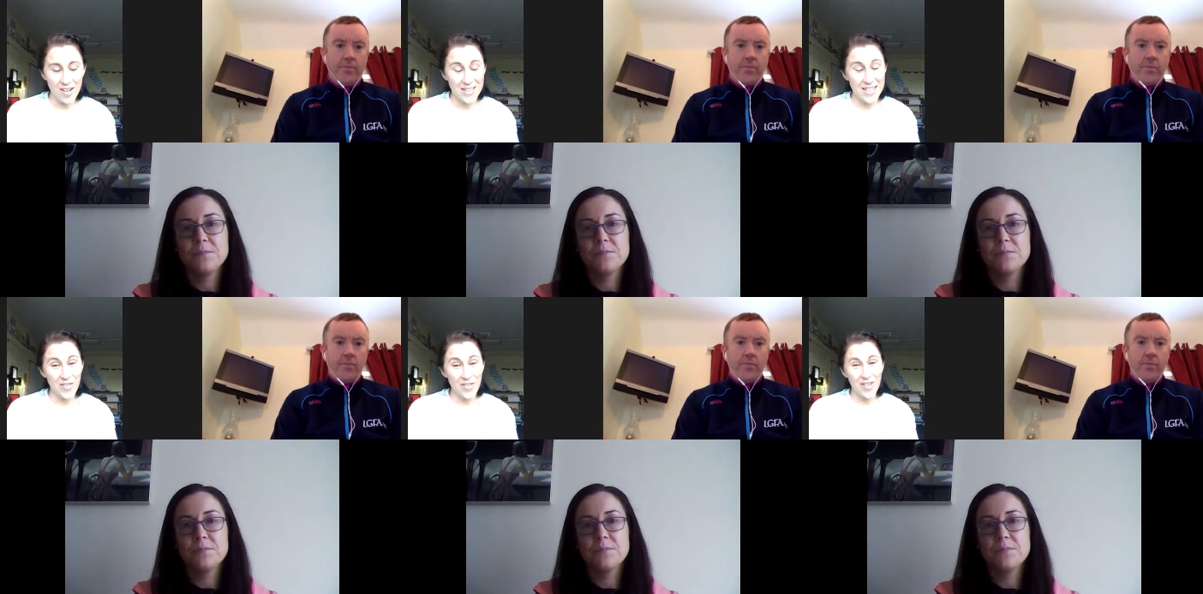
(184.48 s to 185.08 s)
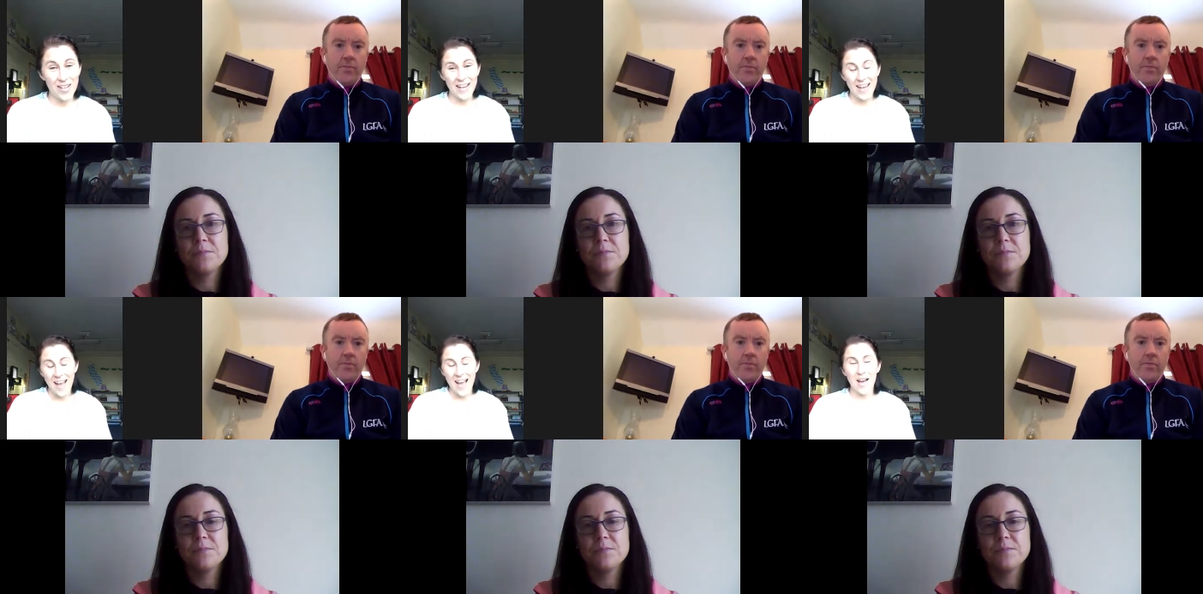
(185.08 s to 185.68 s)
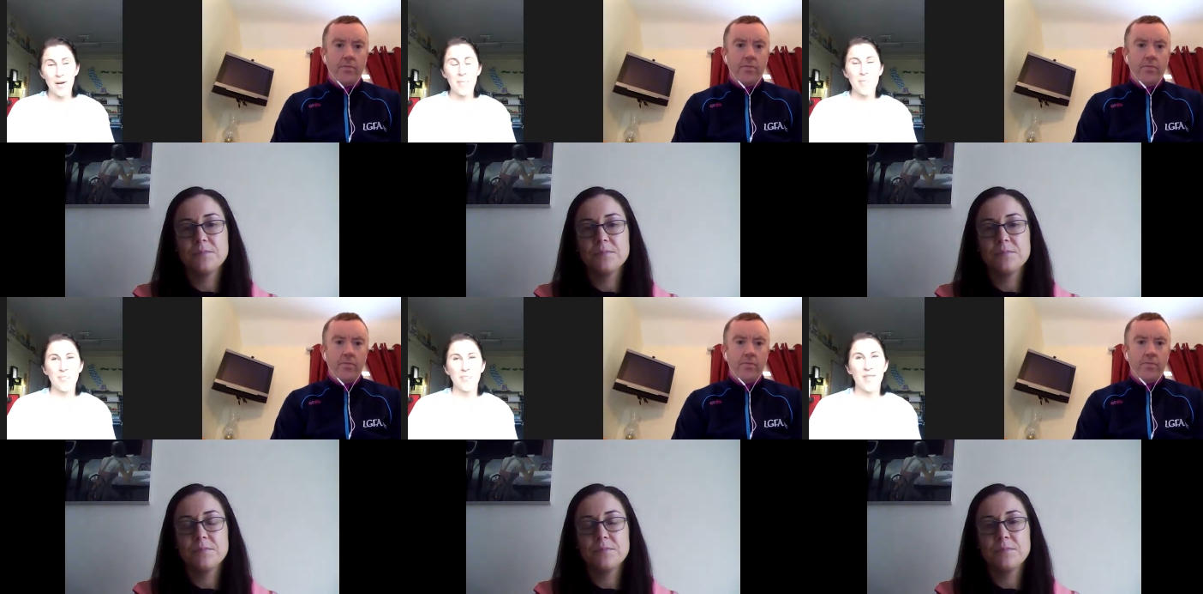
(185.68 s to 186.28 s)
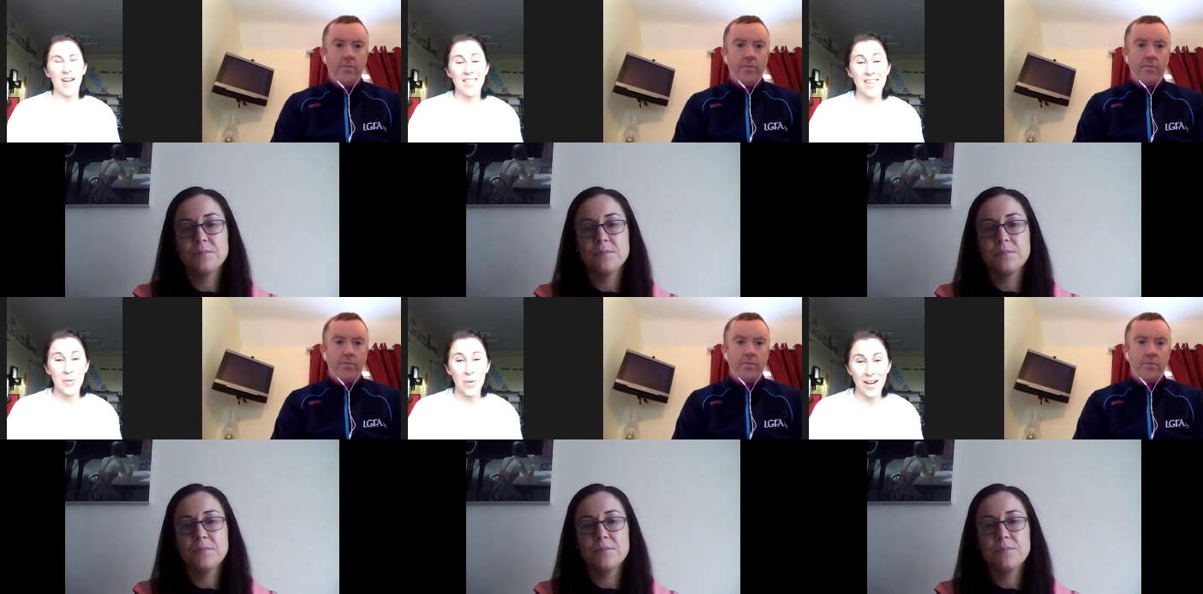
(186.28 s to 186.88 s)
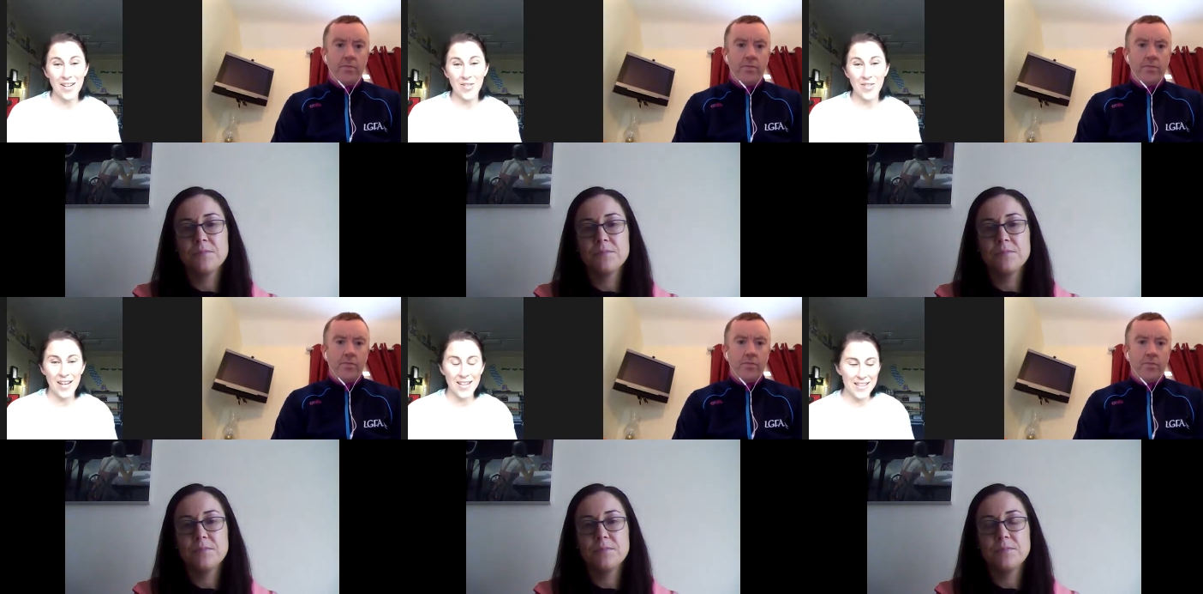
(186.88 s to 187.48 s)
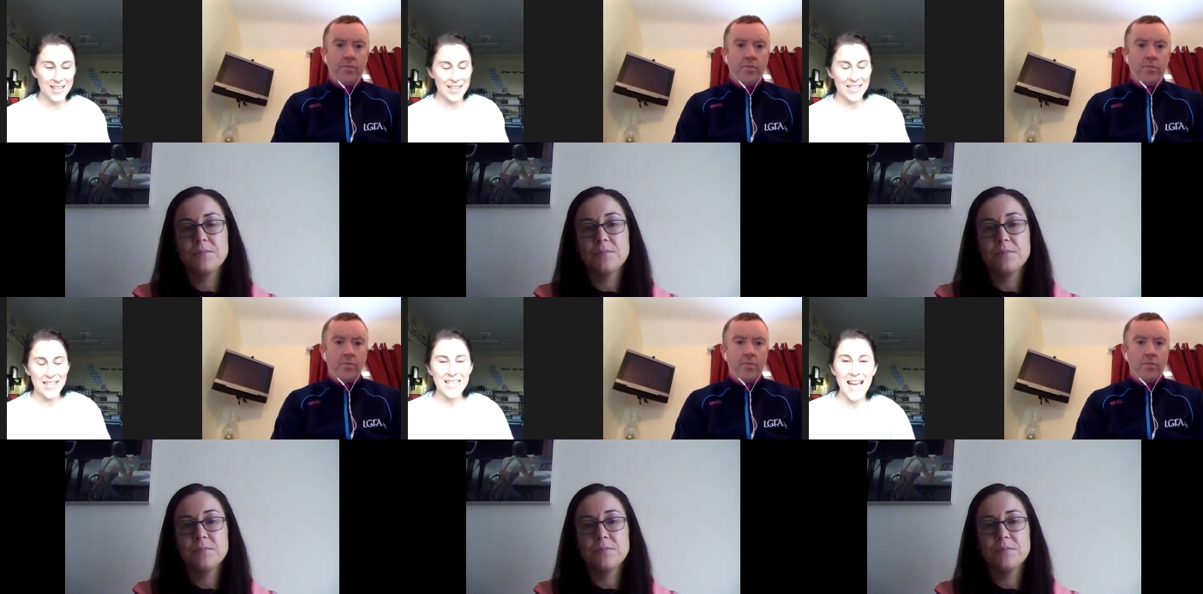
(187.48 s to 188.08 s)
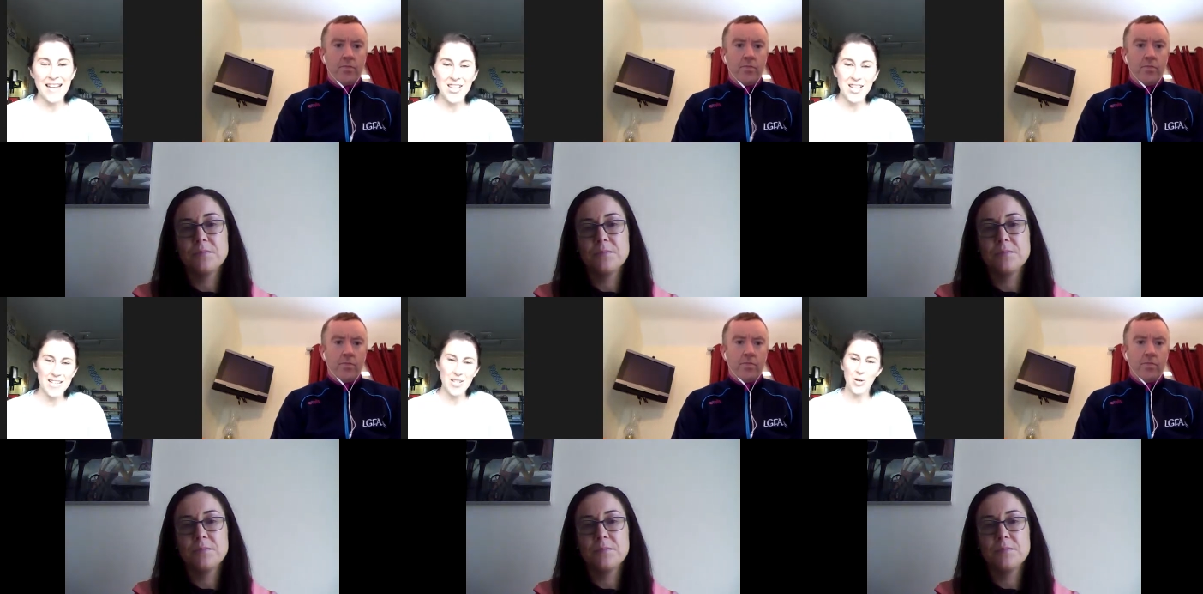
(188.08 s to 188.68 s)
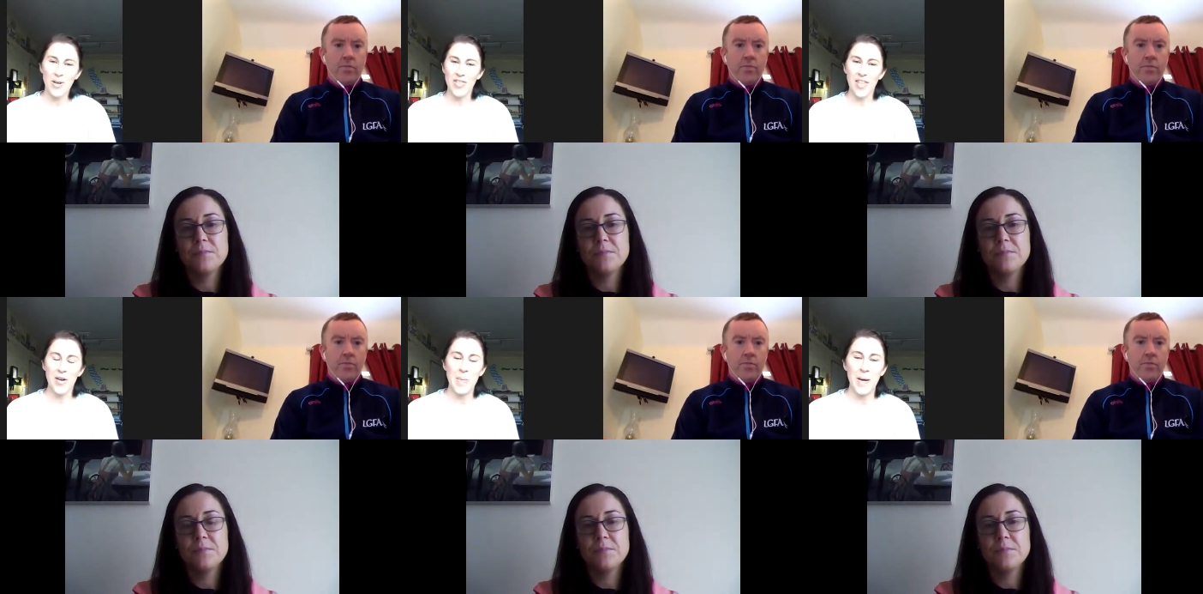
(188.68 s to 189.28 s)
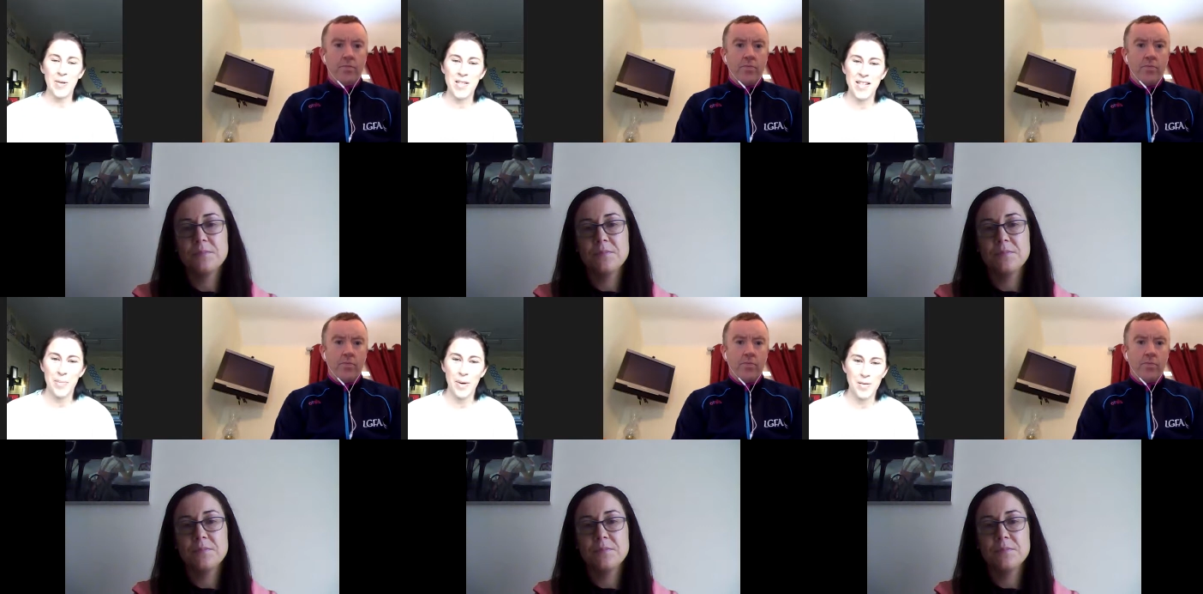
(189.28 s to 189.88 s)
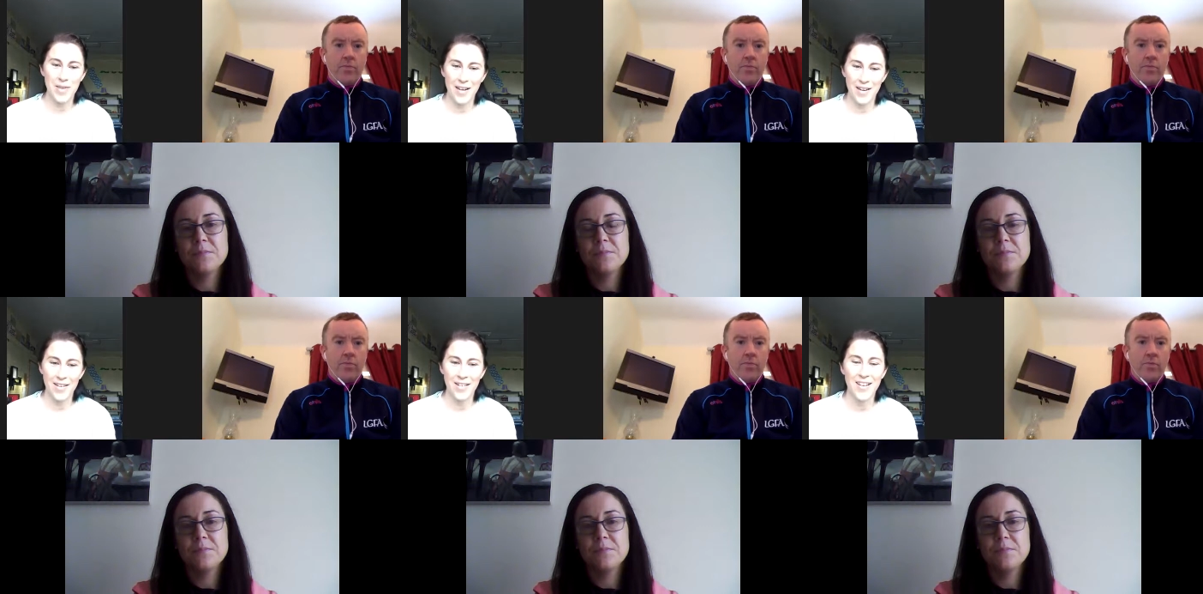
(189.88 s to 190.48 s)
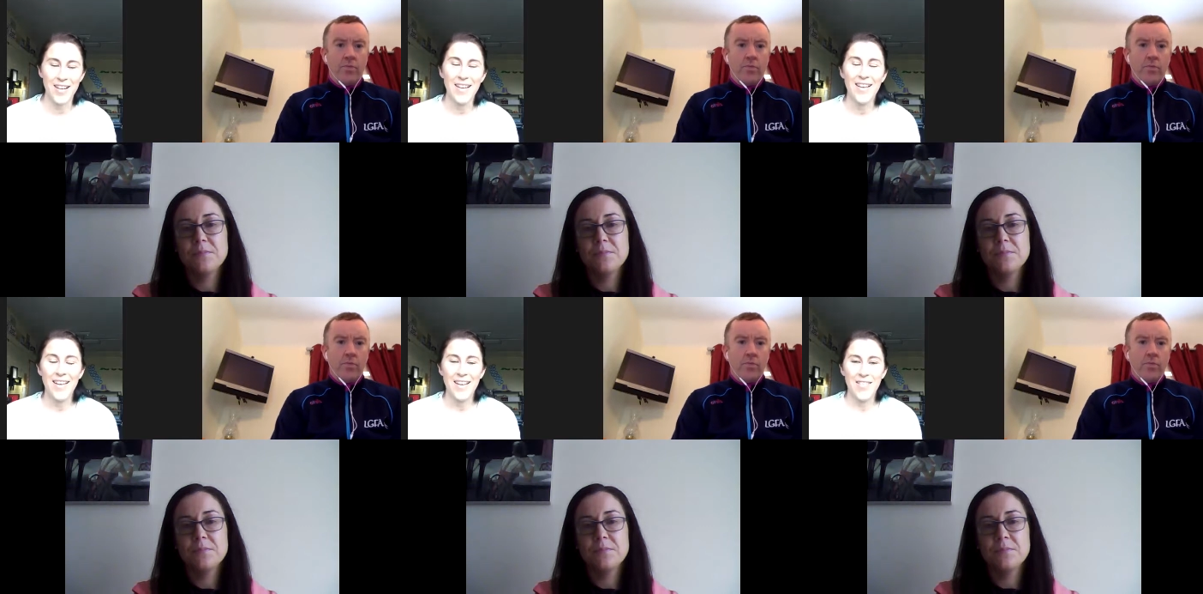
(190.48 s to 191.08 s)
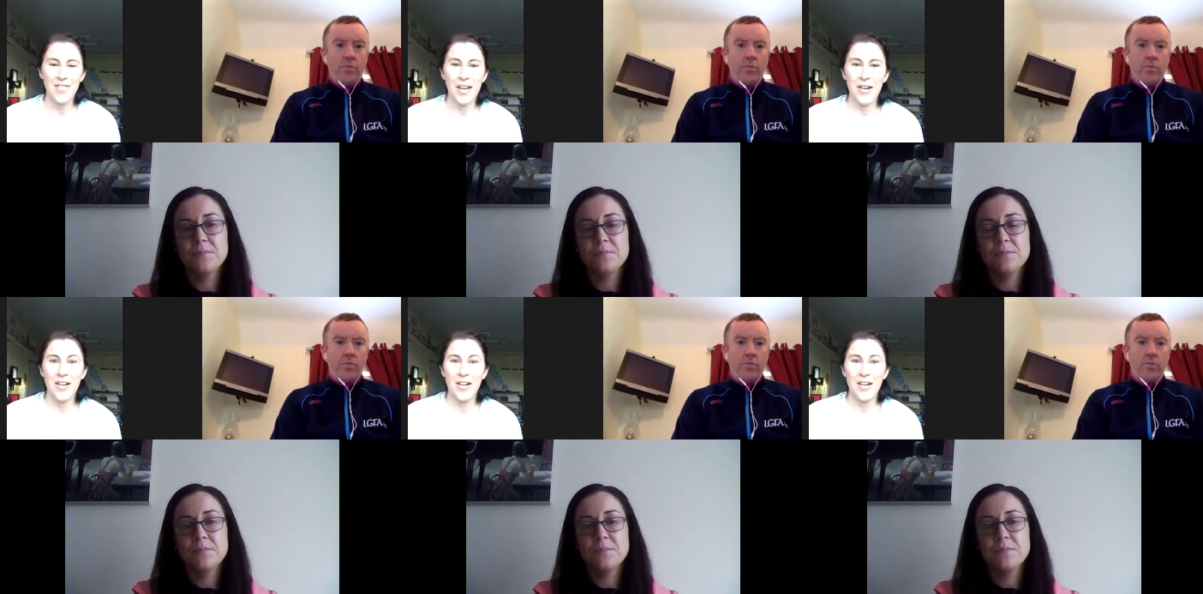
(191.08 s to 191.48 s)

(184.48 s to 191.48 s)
Speaker 1: definitely. Um, I think we're kind of like listening to Angela talking there about about their their